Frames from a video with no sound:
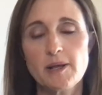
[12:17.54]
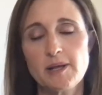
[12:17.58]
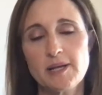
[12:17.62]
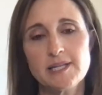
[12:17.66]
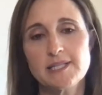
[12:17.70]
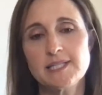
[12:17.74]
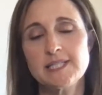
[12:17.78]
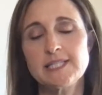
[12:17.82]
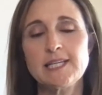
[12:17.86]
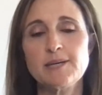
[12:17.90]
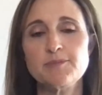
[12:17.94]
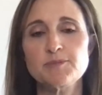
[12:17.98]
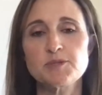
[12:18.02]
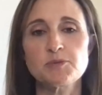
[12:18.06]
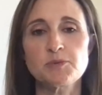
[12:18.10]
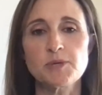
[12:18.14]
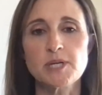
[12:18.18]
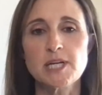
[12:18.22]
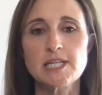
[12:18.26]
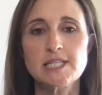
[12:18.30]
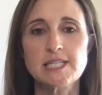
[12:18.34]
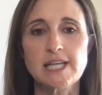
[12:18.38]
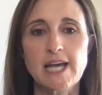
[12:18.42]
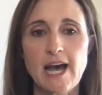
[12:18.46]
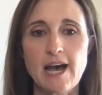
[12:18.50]
It seems we
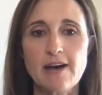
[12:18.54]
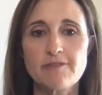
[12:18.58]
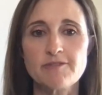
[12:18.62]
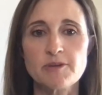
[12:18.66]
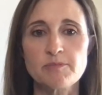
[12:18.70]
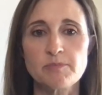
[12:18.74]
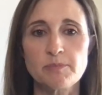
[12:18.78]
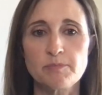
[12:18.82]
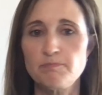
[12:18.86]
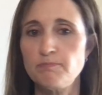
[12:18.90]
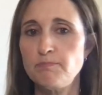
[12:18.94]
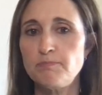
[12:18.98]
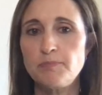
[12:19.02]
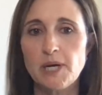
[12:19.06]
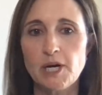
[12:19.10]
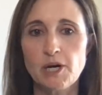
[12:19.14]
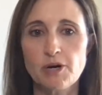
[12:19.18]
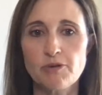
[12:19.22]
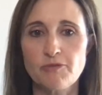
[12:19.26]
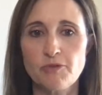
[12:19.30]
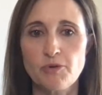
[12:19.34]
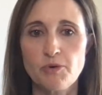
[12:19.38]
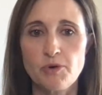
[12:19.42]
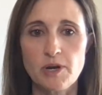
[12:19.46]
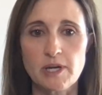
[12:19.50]
need to have a bigger
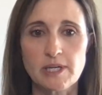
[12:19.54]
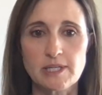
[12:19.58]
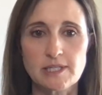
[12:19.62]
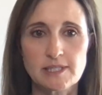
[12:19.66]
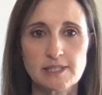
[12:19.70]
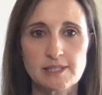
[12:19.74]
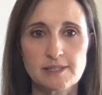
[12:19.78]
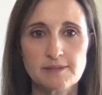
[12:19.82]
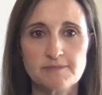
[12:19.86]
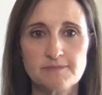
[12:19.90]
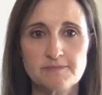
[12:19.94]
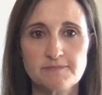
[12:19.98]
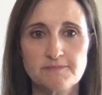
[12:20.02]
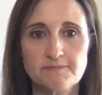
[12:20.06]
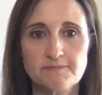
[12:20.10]
voice.